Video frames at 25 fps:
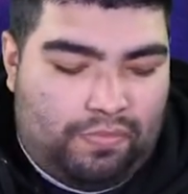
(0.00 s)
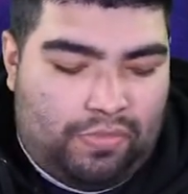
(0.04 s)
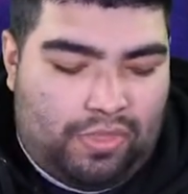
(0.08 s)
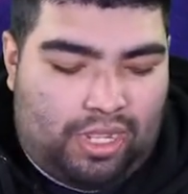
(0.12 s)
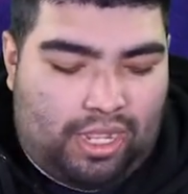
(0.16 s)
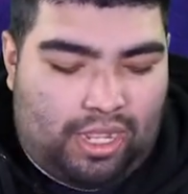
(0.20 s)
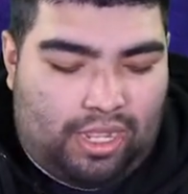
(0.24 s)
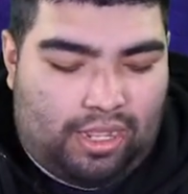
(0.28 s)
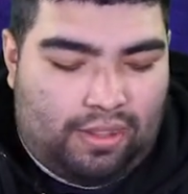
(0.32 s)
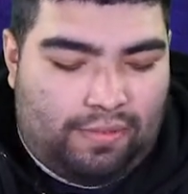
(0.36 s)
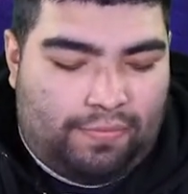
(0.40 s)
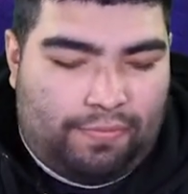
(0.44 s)

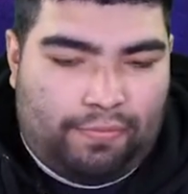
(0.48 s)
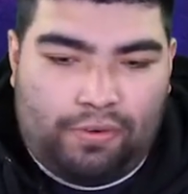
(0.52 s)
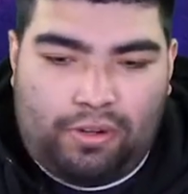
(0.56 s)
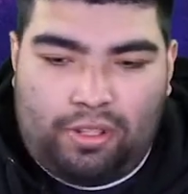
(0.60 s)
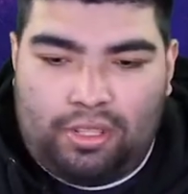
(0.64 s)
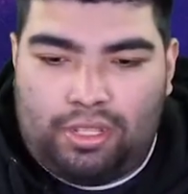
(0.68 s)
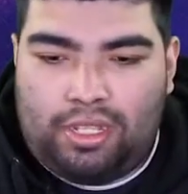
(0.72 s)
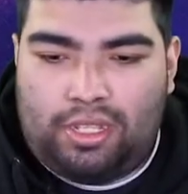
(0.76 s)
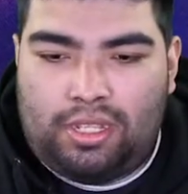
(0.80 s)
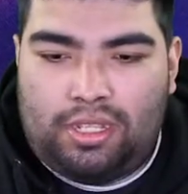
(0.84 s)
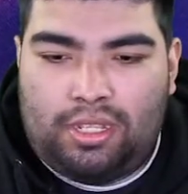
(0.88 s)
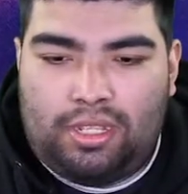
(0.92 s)
For
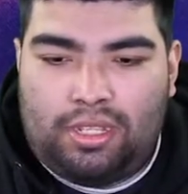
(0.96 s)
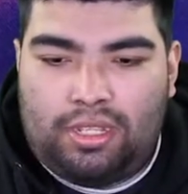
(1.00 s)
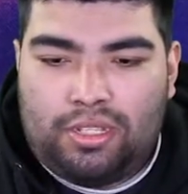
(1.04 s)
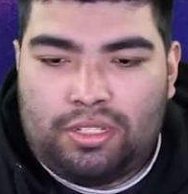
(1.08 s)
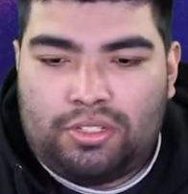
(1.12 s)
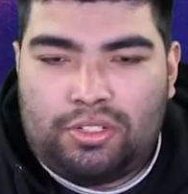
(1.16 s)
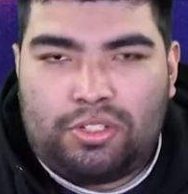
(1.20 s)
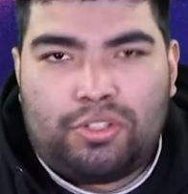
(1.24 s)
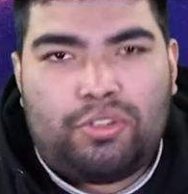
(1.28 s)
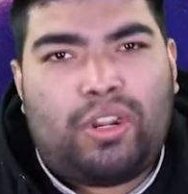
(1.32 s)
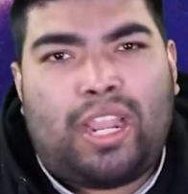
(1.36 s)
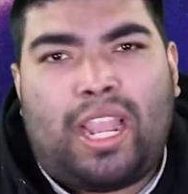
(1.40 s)
the
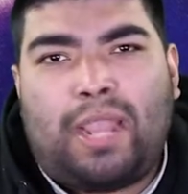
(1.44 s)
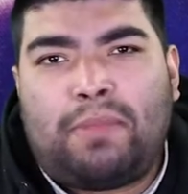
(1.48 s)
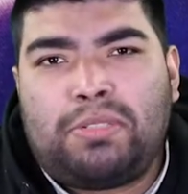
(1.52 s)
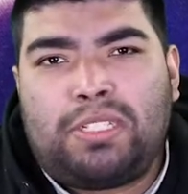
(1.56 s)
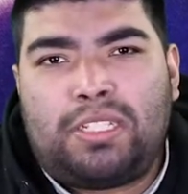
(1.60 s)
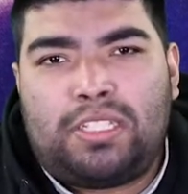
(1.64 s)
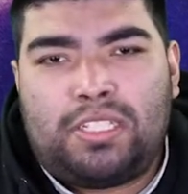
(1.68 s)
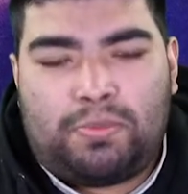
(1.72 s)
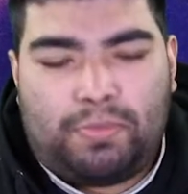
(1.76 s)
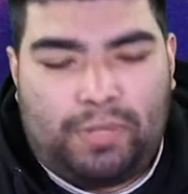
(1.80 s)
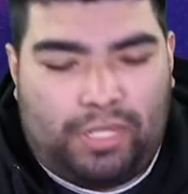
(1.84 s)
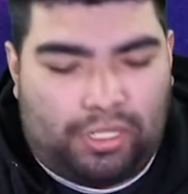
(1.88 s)
traps
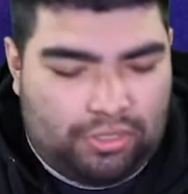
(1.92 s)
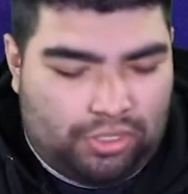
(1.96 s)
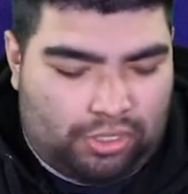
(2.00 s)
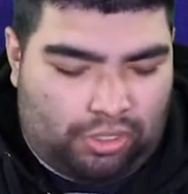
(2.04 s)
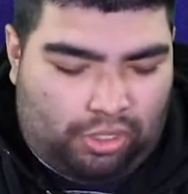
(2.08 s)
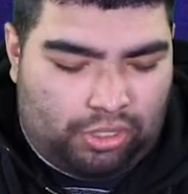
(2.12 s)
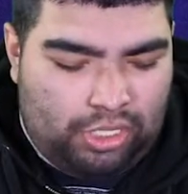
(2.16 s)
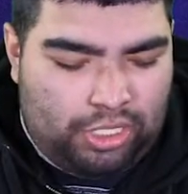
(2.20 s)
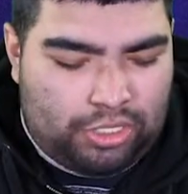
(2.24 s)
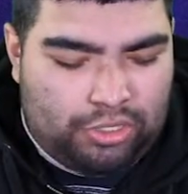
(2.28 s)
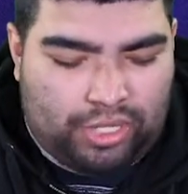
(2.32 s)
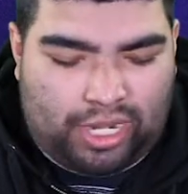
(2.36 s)
and spells, the
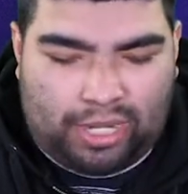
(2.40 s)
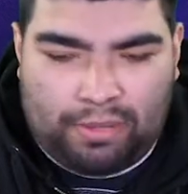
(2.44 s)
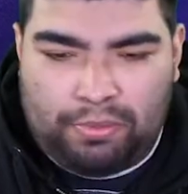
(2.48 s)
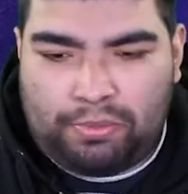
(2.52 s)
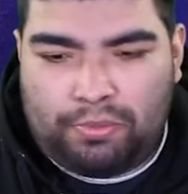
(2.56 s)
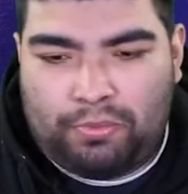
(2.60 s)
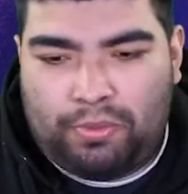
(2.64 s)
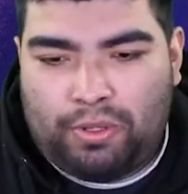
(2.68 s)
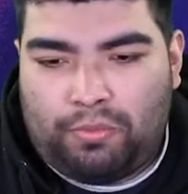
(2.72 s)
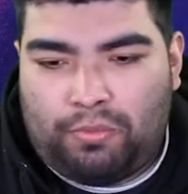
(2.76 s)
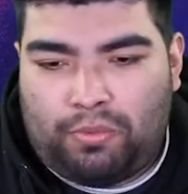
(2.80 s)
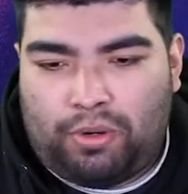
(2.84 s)
only
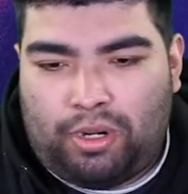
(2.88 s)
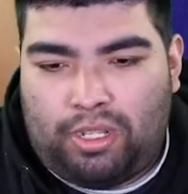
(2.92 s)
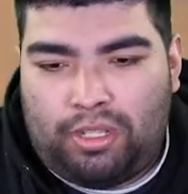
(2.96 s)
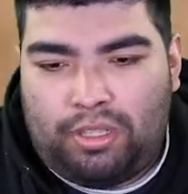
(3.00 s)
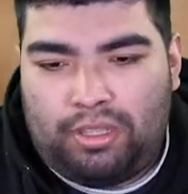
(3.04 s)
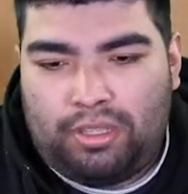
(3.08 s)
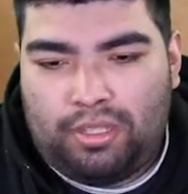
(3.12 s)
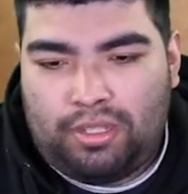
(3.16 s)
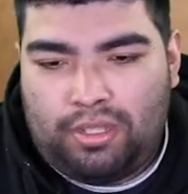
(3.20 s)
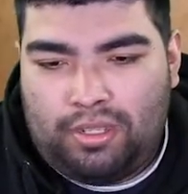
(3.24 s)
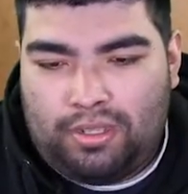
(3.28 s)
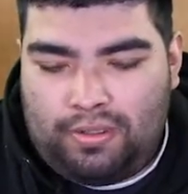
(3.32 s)
traps we run
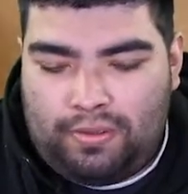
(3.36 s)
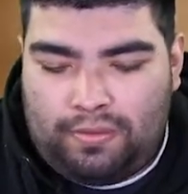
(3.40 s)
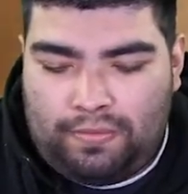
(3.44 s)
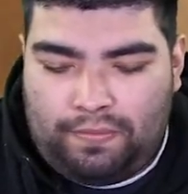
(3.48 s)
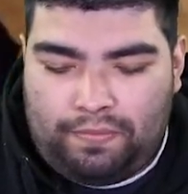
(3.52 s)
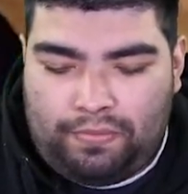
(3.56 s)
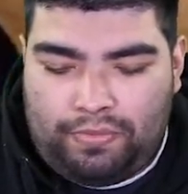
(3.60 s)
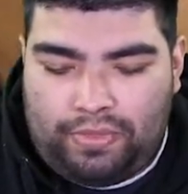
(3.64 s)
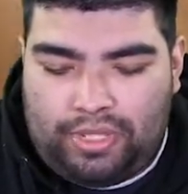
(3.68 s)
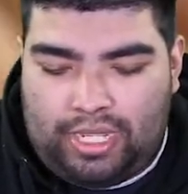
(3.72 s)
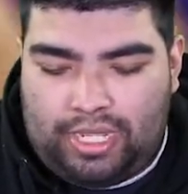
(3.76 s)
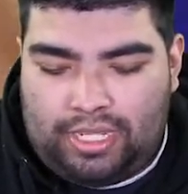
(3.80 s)

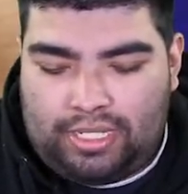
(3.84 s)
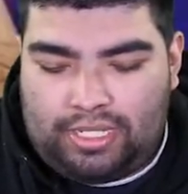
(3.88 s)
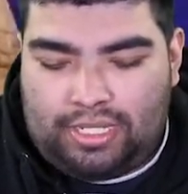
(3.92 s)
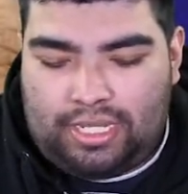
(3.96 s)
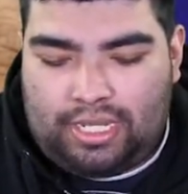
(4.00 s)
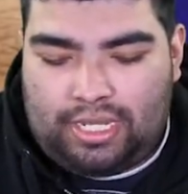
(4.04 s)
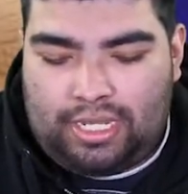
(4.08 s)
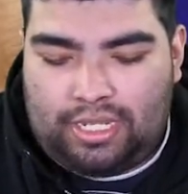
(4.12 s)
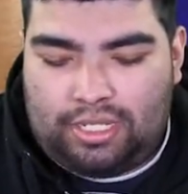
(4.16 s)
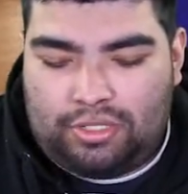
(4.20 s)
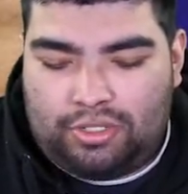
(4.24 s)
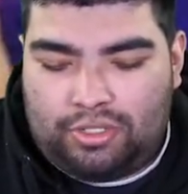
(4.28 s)
is
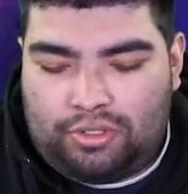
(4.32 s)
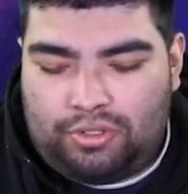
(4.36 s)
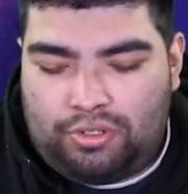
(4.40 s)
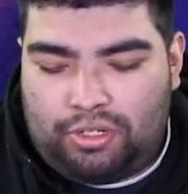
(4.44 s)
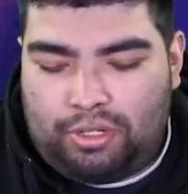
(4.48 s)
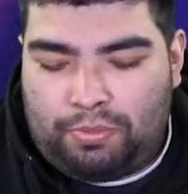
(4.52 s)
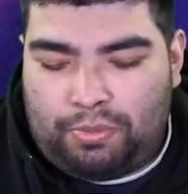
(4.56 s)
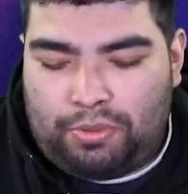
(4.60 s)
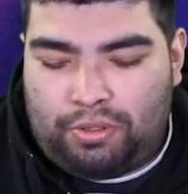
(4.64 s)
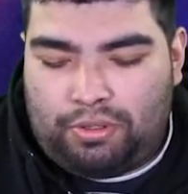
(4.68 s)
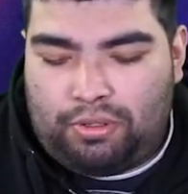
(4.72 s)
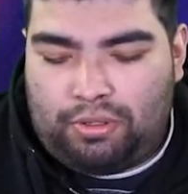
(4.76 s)

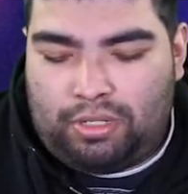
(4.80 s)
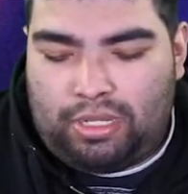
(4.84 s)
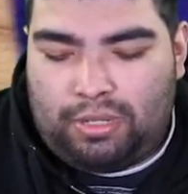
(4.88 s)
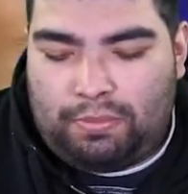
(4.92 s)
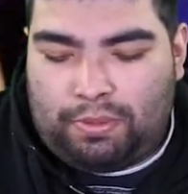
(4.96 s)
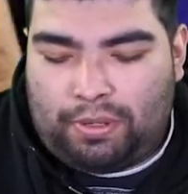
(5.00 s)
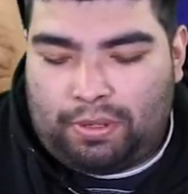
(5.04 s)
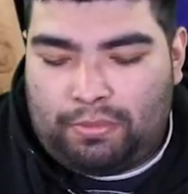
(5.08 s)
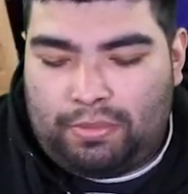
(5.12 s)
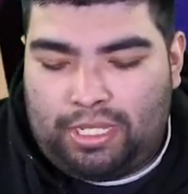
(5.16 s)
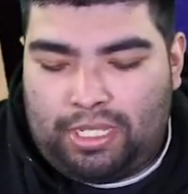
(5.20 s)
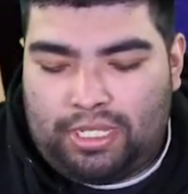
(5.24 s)
triple
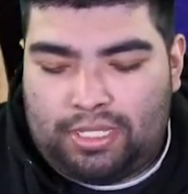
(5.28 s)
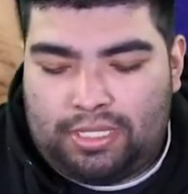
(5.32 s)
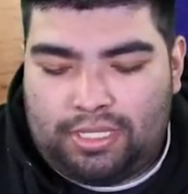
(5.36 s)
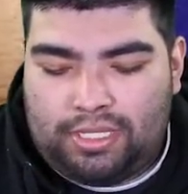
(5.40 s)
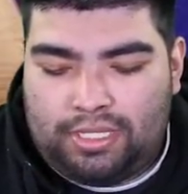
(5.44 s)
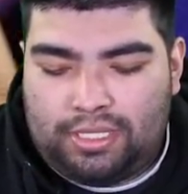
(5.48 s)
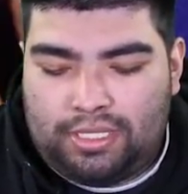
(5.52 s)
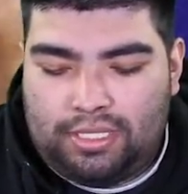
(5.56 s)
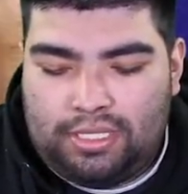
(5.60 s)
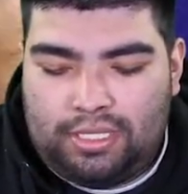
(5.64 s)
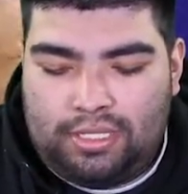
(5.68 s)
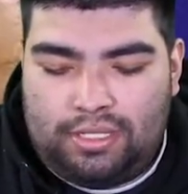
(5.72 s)

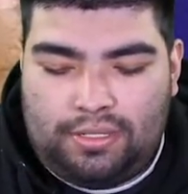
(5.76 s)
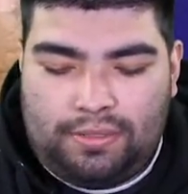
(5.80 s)
impermanence.